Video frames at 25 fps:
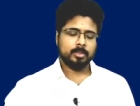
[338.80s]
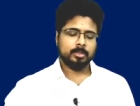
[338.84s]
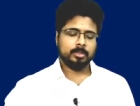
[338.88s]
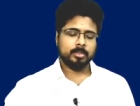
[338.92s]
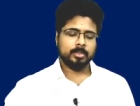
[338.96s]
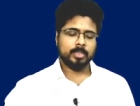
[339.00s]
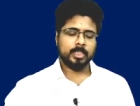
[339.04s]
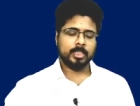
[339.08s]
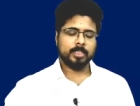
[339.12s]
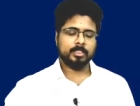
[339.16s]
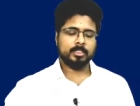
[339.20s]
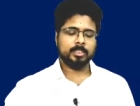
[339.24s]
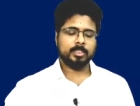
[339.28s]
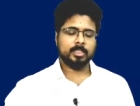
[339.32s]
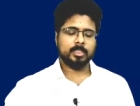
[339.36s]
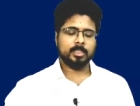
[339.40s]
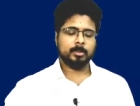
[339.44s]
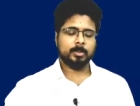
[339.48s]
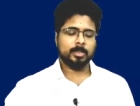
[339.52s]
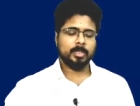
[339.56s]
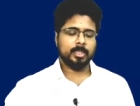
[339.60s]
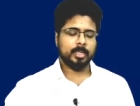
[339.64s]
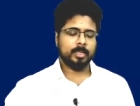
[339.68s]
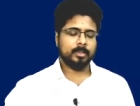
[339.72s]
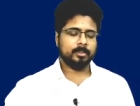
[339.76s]
Charge is nothing
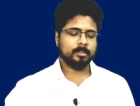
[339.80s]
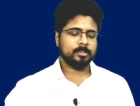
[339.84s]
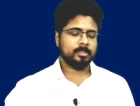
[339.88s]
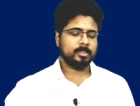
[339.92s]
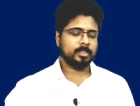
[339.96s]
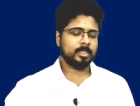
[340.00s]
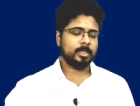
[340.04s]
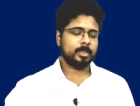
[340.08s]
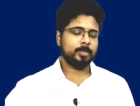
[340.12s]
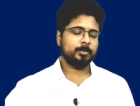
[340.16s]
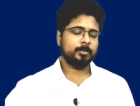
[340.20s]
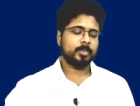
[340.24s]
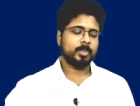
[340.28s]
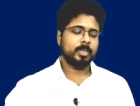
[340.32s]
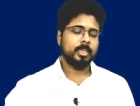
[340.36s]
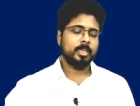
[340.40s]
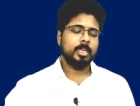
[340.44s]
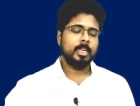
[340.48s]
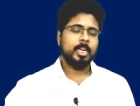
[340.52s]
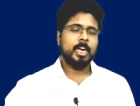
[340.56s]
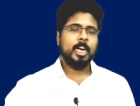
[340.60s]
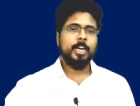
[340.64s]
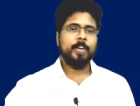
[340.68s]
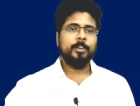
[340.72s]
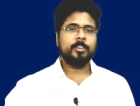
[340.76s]
but the electricity.
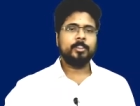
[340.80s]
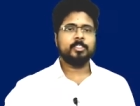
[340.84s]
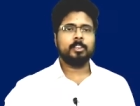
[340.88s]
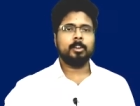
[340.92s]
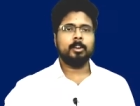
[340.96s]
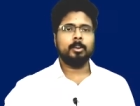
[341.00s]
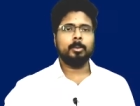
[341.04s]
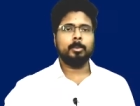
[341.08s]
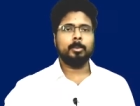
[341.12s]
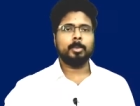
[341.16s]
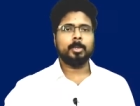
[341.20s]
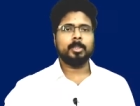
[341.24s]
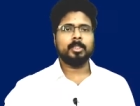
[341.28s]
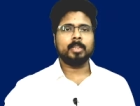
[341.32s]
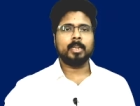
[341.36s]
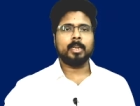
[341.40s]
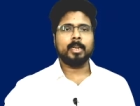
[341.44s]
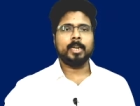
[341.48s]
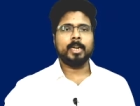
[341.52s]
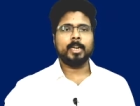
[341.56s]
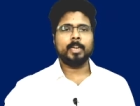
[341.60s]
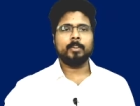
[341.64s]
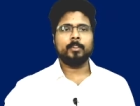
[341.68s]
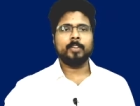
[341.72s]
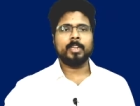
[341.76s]
It was developed in the
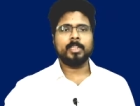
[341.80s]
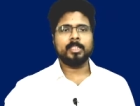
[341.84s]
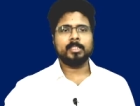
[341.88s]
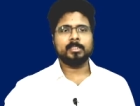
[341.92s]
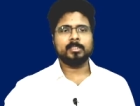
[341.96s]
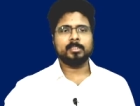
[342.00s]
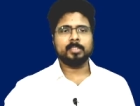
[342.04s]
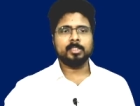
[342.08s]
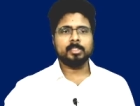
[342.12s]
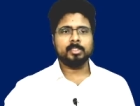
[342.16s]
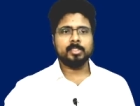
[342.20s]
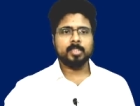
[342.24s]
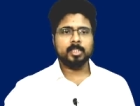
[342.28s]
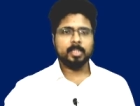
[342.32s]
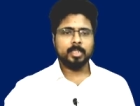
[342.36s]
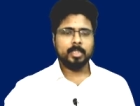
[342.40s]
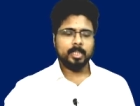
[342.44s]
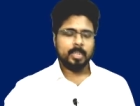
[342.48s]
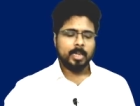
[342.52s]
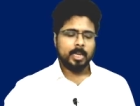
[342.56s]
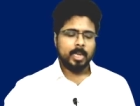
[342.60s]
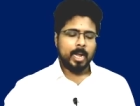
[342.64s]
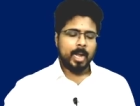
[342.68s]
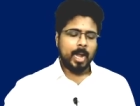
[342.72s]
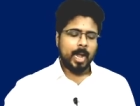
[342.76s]
late 20th century
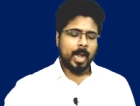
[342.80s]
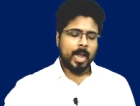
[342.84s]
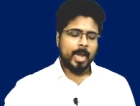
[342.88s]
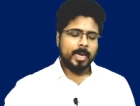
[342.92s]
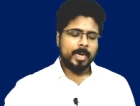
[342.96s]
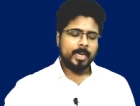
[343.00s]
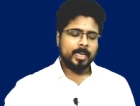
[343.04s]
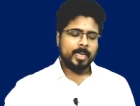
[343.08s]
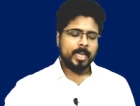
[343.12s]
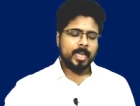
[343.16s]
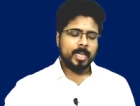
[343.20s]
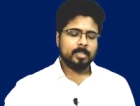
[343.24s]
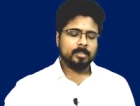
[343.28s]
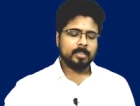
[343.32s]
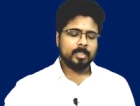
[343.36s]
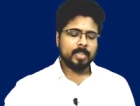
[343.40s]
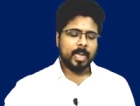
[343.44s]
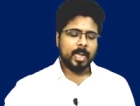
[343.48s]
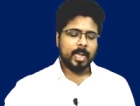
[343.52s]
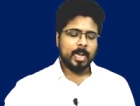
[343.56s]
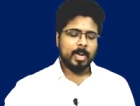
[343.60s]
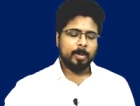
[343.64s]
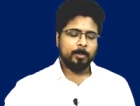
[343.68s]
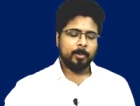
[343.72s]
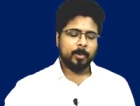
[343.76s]
and it has
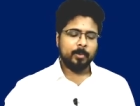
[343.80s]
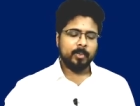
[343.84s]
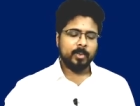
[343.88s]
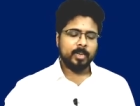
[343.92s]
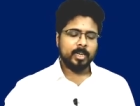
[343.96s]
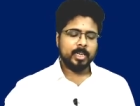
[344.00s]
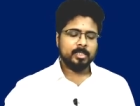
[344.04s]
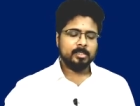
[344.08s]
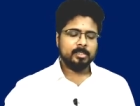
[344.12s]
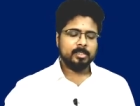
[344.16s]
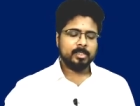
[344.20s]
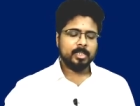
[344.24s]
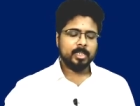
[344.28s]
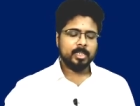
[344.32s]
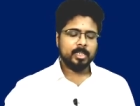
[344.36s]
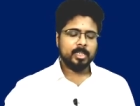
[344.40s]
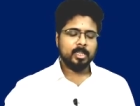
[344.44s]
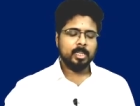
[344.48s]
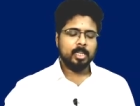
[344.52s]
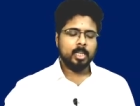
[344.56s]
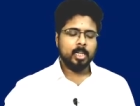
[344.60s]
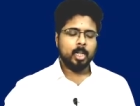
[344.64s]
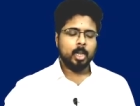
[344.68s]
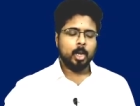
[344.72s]
high power density,